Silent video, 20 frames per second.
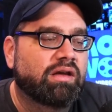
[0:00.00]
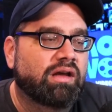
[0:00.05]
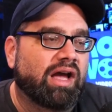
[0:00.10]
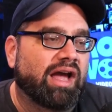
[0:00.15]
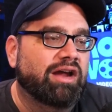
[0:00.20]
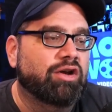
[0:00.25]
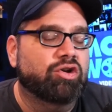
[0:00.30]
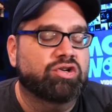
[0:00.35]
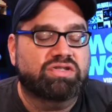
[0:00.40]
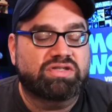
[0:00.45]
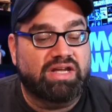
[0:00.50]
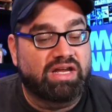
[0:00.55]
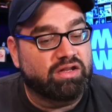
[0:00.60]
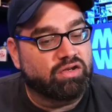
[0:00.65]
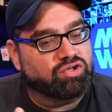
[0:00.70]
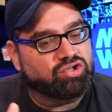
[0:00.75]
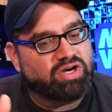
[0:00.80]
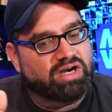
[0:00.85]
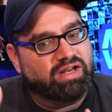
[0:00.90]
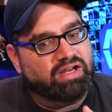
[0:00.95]
I understand
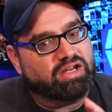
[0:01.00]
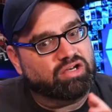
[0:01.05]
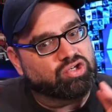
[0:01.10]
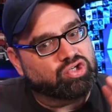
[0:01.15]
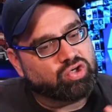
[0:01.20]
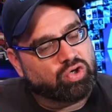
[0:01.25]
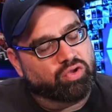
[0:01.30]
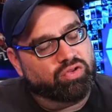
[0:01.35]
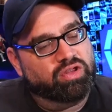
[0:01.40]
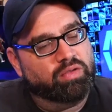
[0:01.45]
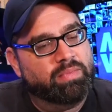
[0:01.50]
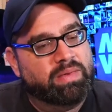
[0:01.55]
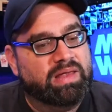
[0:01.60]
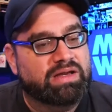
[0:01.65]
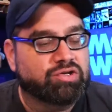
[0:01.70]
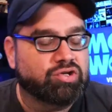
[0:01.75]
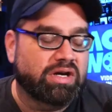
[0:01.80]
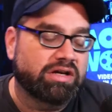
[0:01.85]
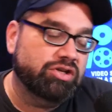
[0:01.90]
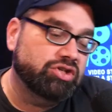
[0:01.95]
they're trying to control them and
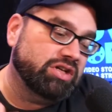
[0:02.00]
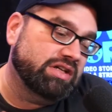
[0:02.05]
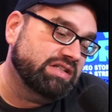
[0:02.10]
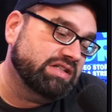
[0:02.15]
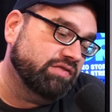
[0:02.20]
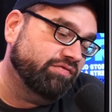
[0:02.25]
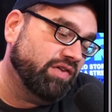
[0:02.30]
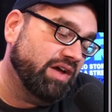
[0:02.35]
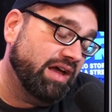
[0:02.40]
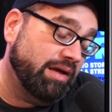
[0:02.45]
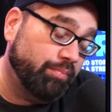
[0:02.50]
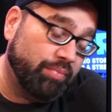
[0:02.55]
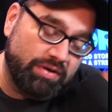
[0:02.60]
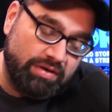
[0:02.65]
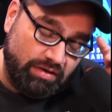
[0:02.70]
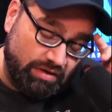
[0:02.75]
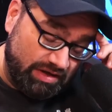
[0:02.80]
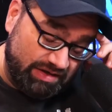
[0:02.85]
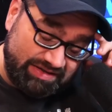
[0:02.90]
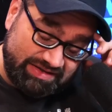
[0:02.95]
they try to justify it, but
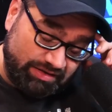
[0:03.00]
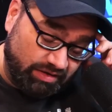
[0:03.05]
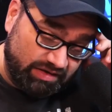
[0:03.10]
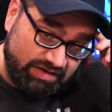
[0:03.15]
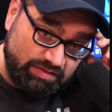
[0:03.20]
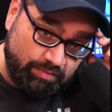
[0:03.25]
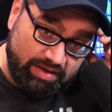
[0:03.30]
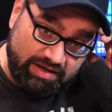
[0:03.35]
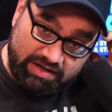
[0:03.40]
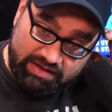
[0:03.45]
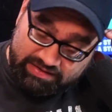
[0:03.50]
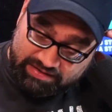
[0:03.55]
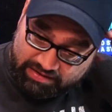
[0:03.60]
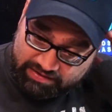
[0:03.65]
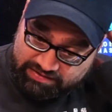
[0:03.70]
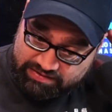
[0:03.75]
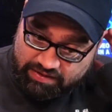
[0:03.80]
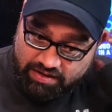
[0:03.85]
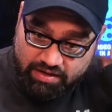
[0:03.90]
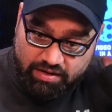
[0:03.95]
it still doesn't make any
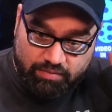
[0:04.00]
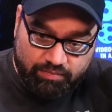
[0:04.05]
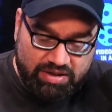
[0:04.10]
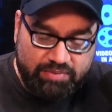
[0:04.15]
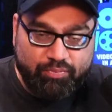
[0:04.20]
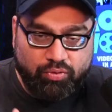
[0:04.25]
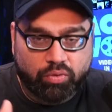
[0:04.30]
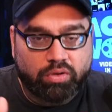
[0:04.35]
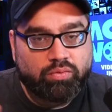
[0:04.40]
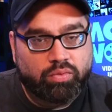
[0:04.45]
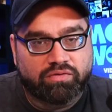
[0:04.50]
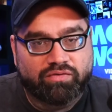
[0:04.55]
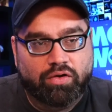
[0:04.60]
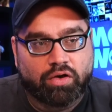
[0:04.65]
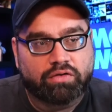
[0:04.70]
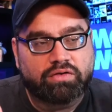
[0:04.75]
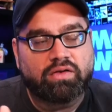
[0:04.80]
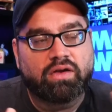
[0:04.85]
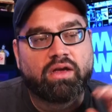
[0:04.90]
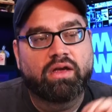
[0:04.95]
sense. People would
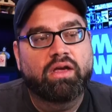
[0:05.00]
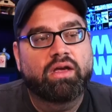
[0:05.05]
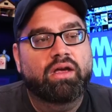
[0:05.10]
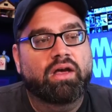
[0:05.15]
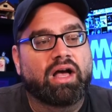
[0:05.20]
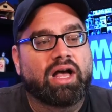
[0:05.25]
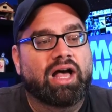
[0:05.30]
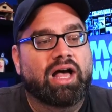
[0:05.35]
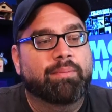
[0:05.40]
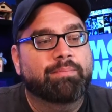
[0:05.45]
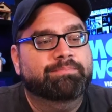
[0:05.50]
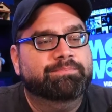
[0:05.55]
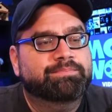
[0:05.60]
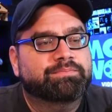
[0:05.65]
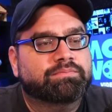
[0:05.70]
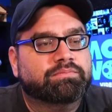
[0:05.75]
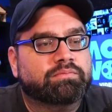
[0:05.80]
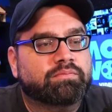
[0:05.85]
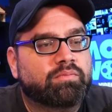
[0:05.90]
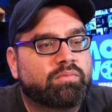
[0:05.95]
revolt. So
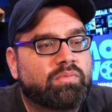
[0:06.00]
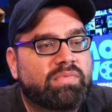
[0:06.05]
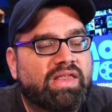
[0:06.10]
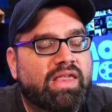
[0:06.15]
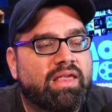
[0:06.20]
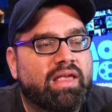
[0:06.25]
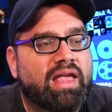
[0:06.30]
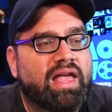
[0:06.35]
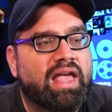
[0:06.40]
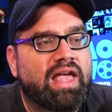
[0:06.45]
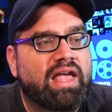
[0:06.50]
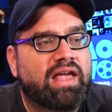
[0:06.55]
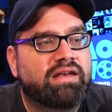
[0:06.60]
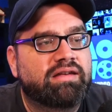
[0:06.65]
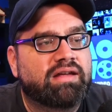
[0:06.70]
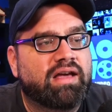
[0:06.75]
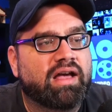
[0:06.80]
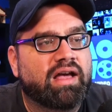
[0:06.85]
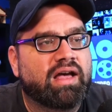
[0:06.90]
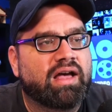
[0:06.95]

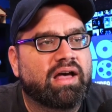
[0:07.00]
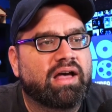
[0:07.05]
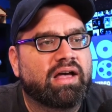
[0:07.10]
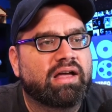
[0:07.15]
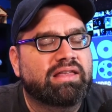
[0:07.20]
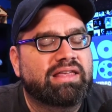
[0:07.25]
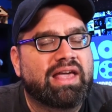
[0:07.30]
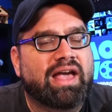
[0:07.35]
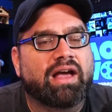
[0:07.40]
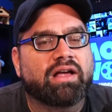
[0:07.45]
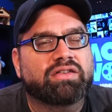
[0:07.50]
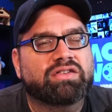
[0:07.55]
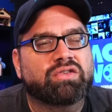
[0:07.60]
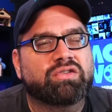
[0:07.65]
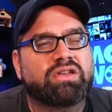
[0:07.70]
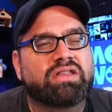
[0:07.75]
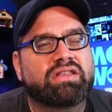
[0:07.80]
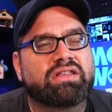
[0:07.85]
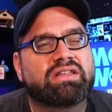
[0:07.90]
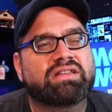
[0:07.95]

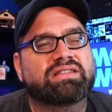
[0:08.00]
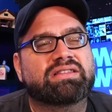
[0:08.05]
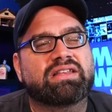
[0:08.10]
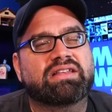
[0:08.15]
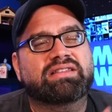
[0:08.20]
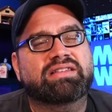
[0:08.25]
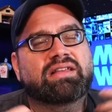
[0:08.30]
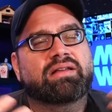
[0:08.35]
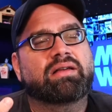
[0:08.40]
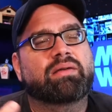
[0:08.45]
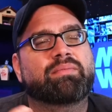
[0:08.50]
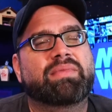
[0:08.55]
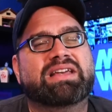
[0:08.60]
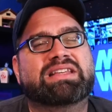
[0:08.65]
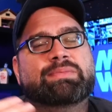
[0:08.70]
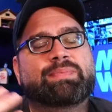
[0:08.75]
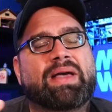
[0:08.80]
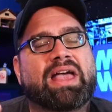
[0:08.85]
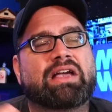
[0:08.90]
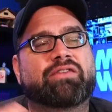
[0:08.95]
it's a
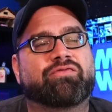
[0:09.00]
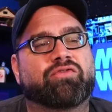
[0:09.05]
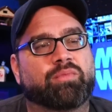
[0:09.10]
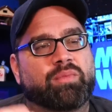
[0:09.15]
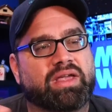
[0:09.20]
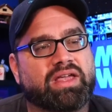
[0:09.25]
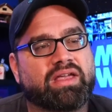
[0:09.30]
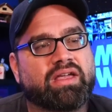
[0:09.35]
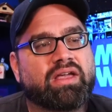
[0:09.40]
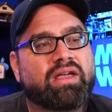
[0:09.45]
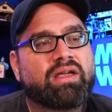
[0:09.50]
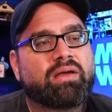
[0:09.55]
mixed bag for me.